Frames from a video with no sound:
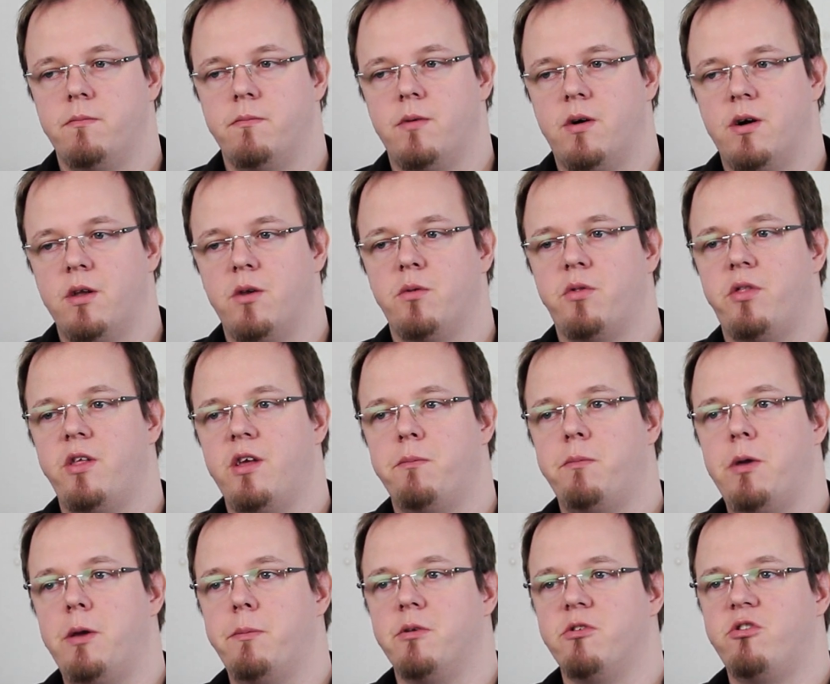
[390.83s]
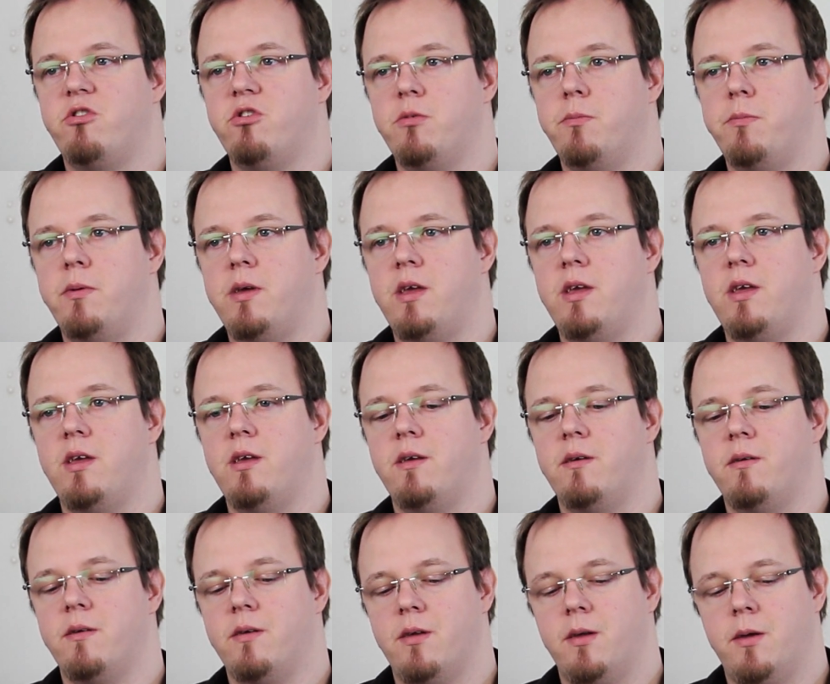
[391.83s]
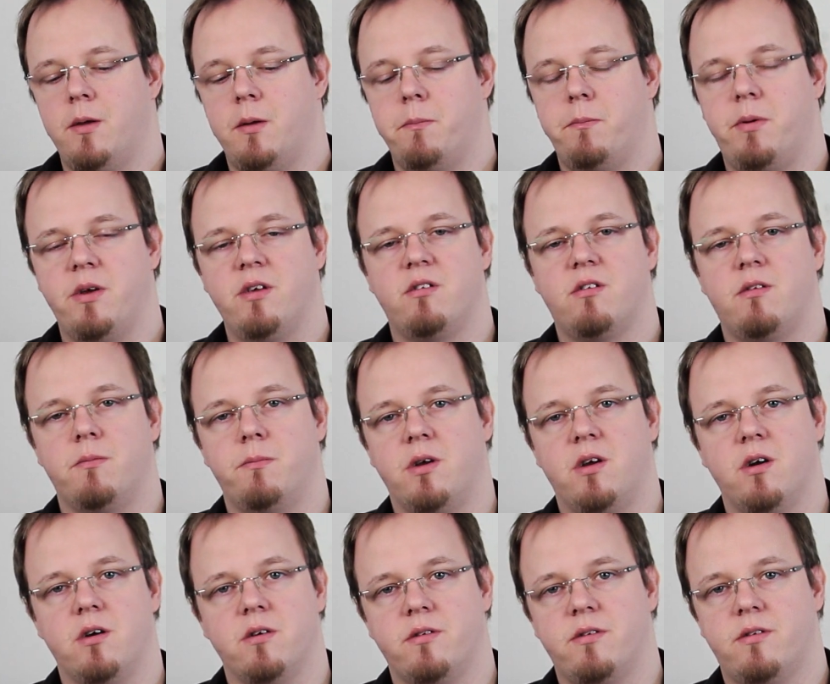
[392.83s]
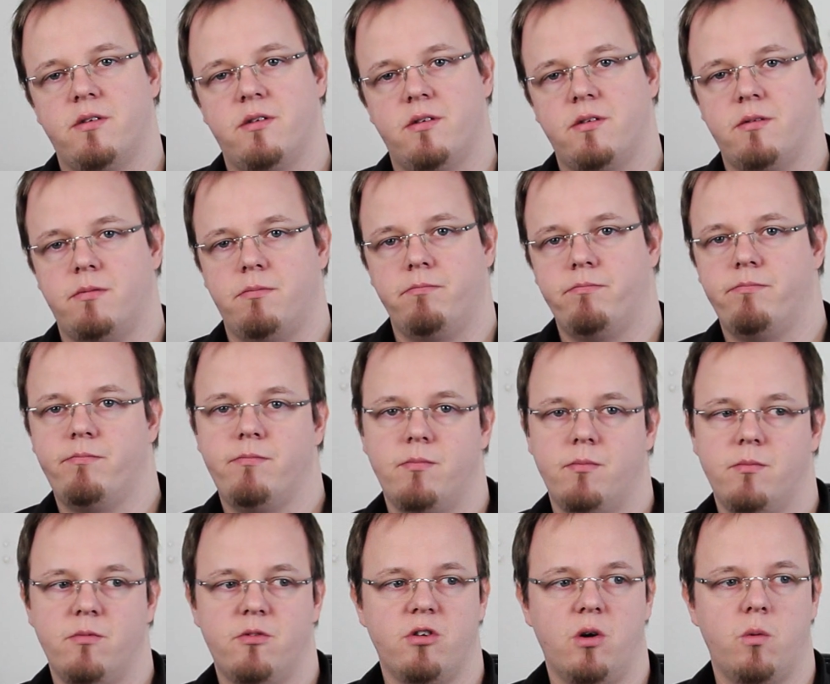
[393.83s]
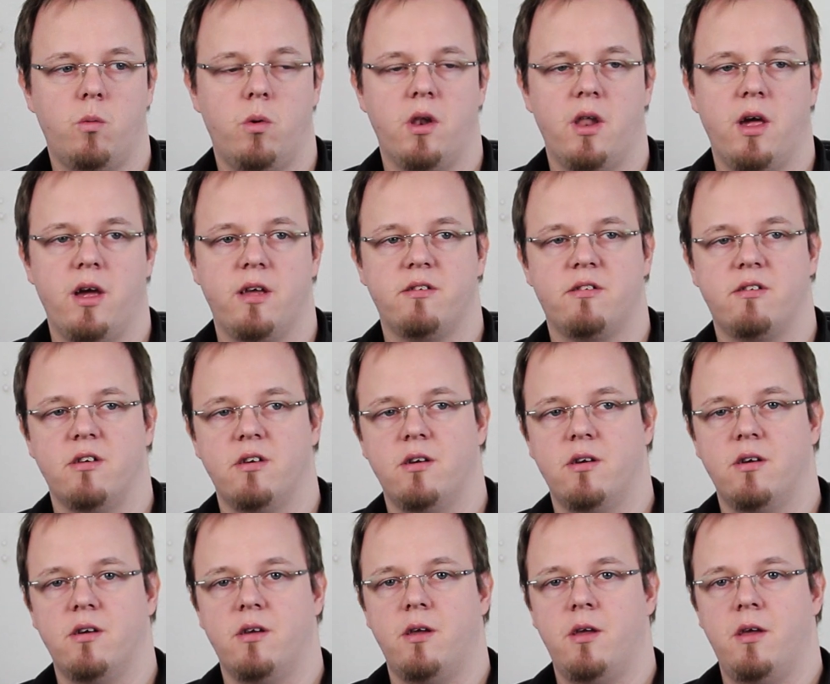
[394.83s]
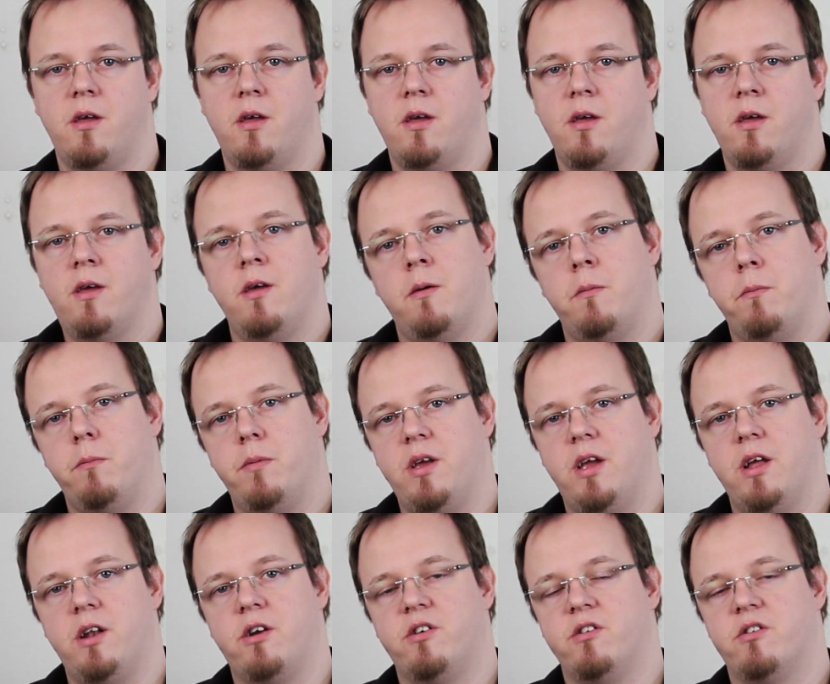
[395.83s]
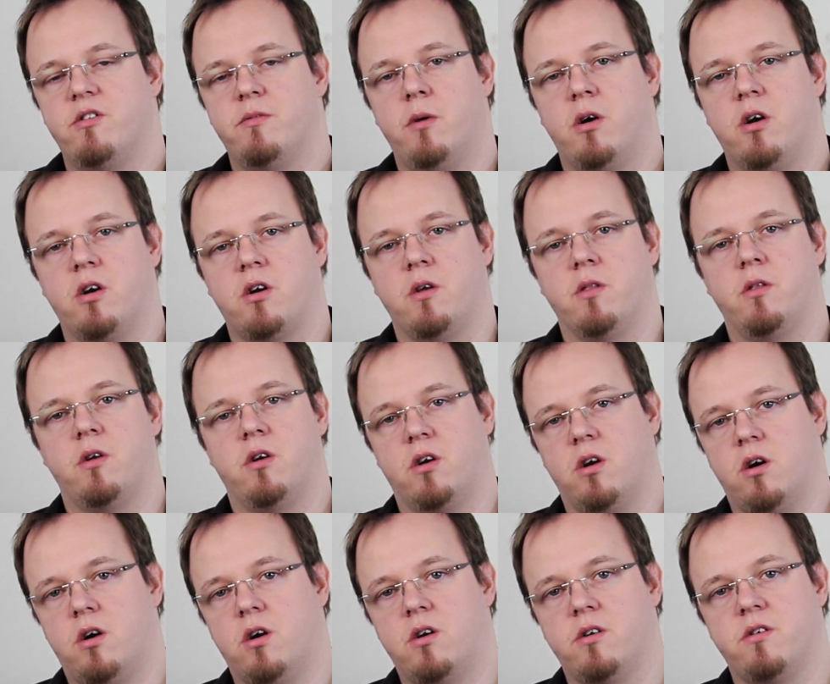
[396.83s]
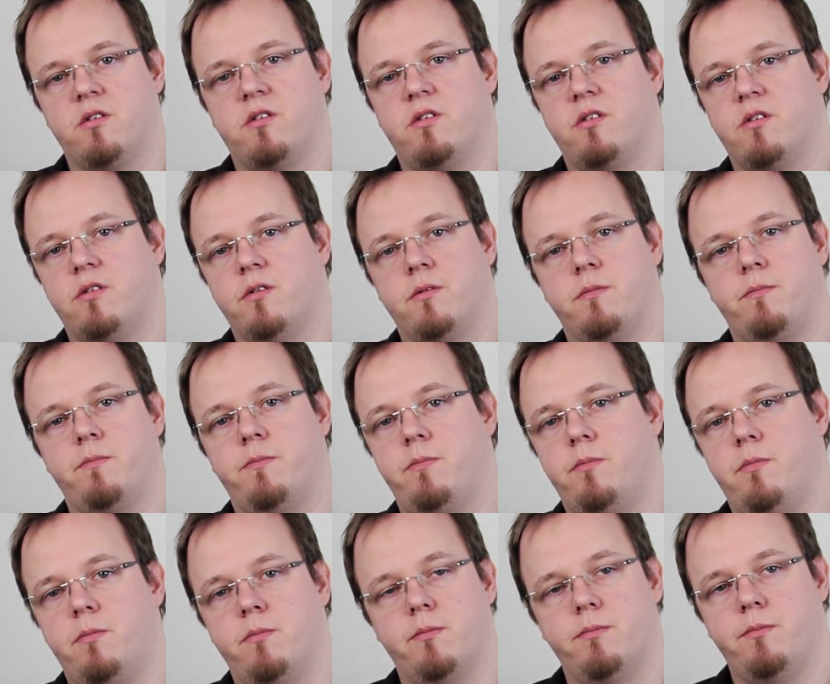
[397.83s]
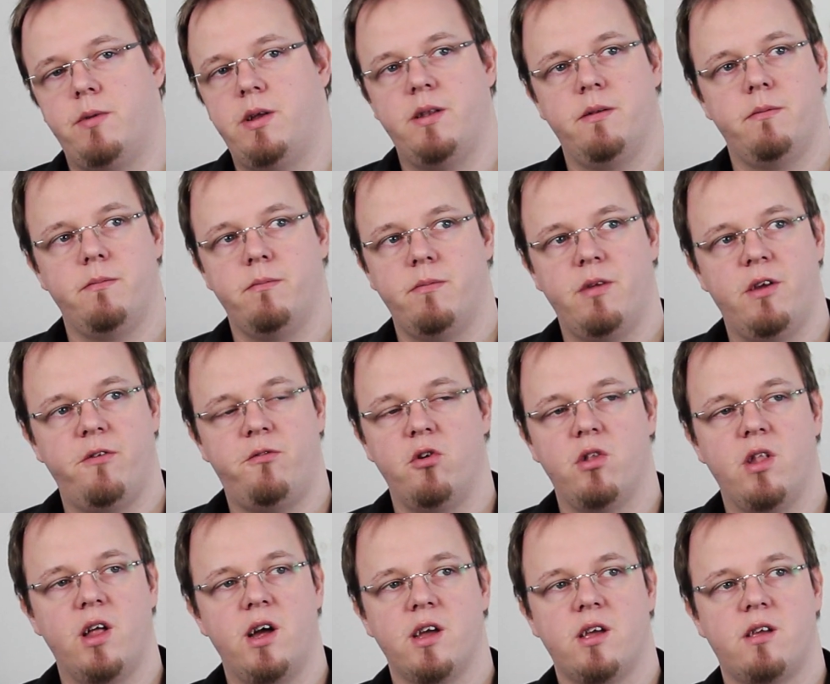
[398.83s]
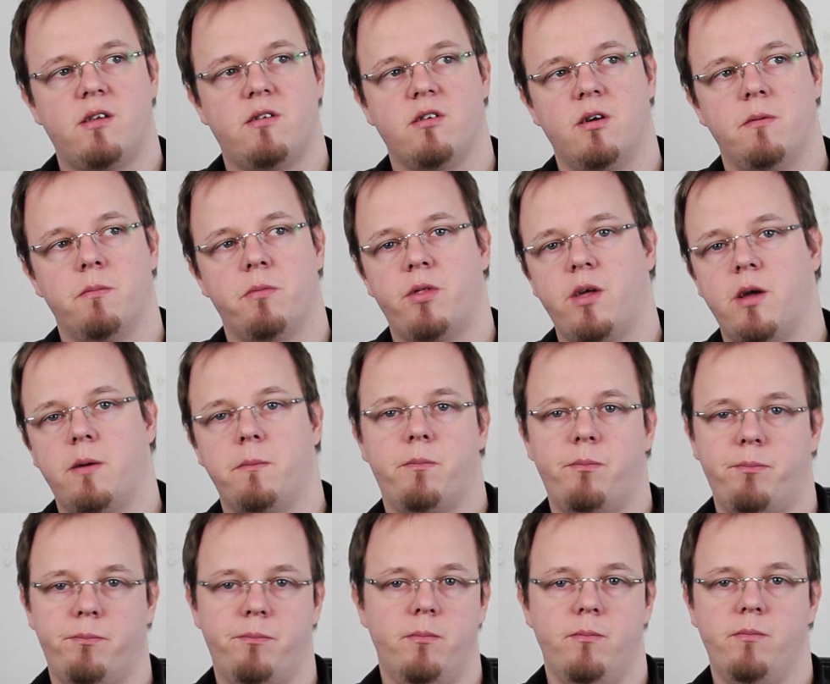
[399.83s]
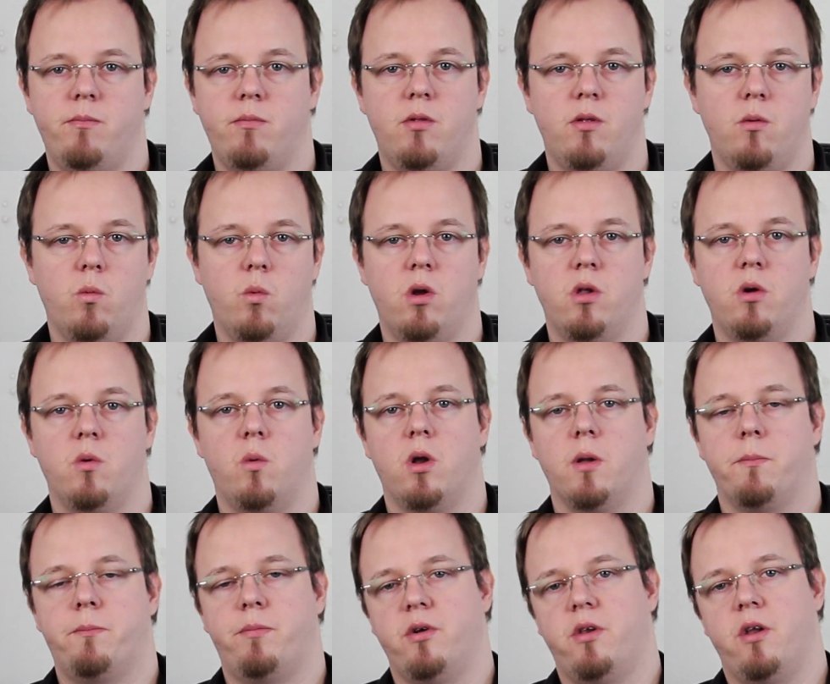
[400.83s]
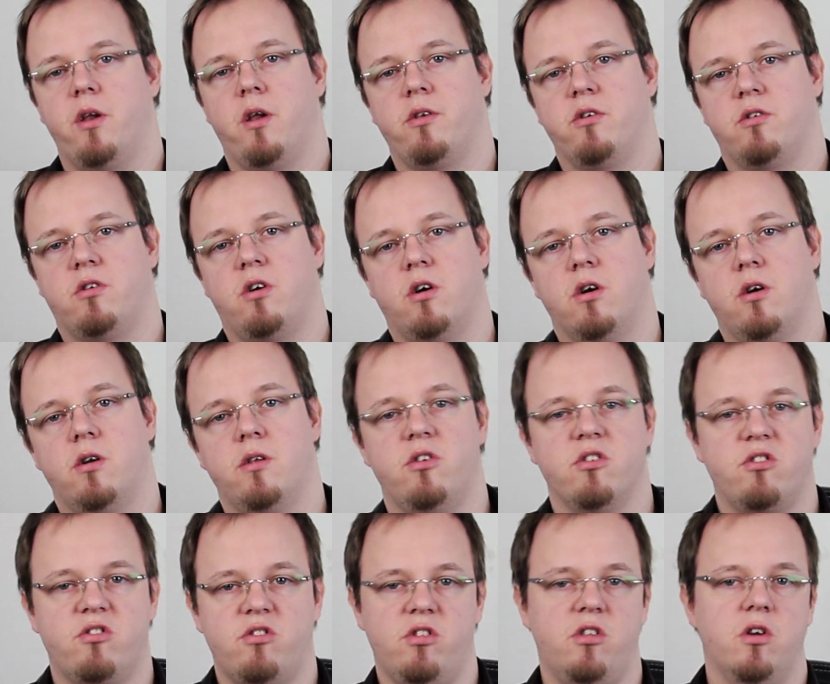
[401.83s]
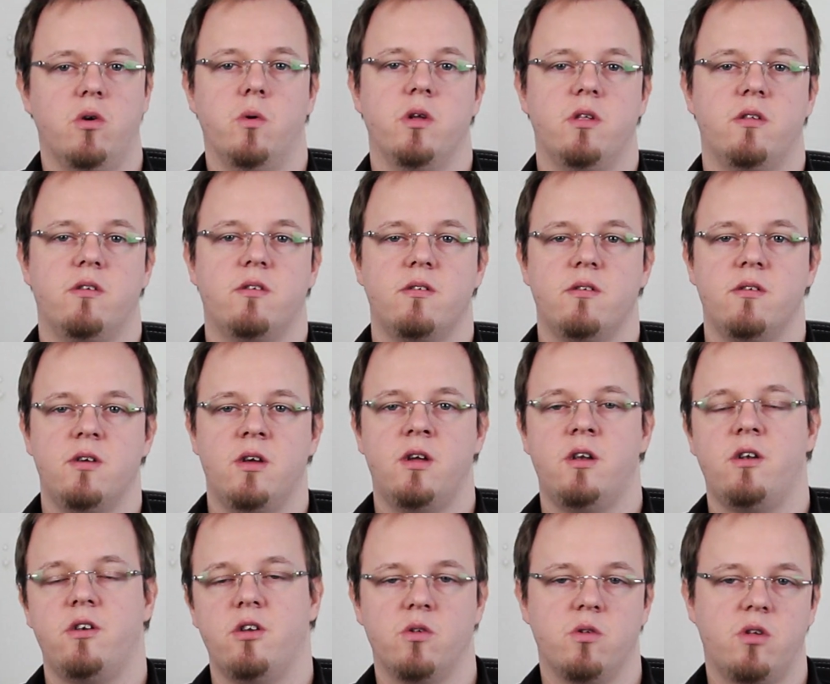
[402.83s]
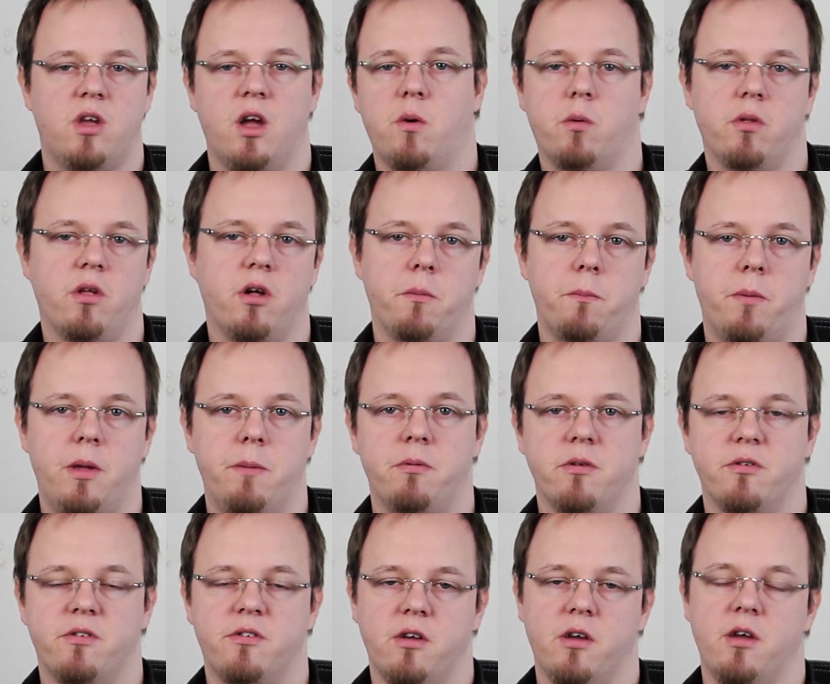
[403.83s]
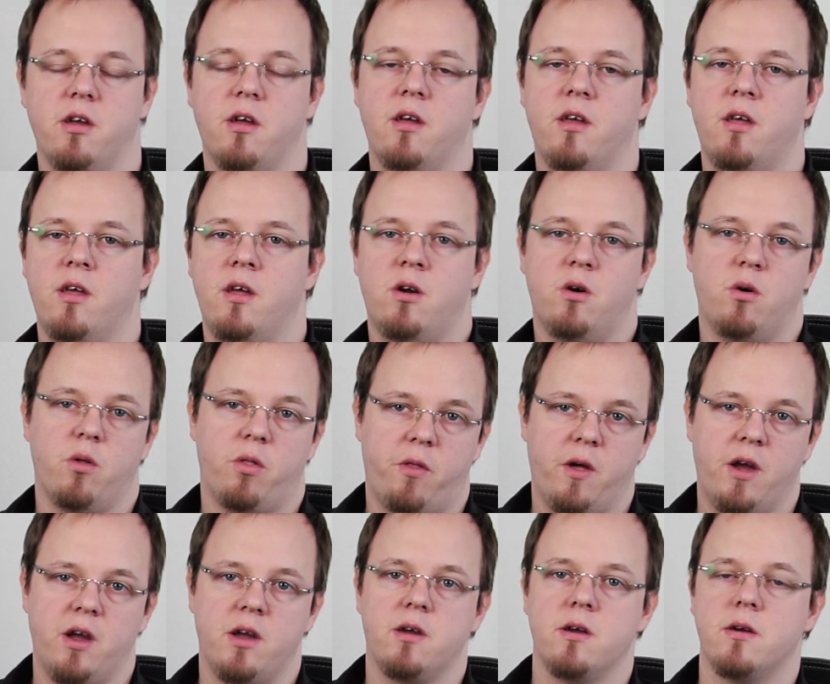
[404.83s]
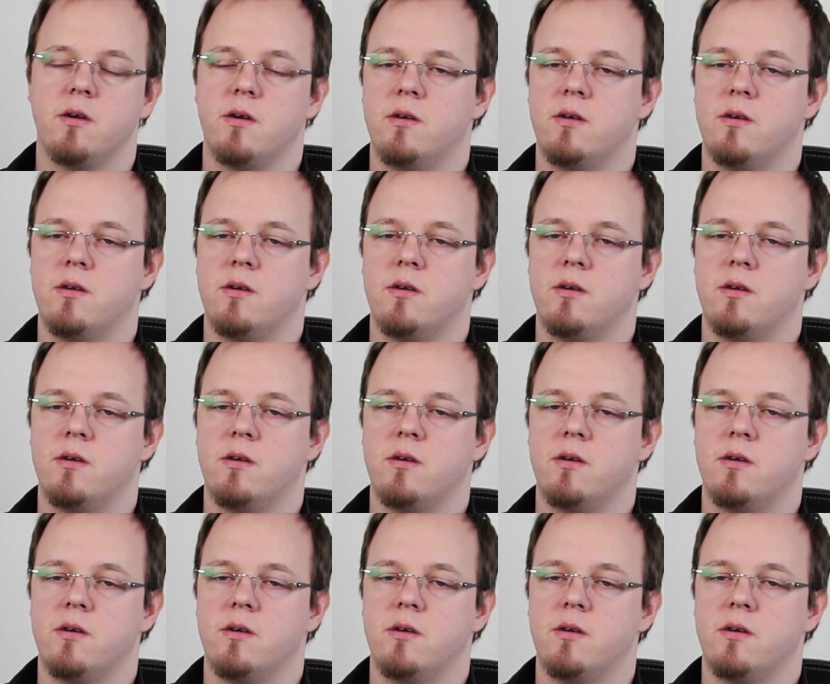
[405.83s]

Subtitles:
I don't think people should be pissed because someone has a beginner's mark on their cars. I mean, if you like something, you want to put it on your car, just do it. Don't care what other people say or think.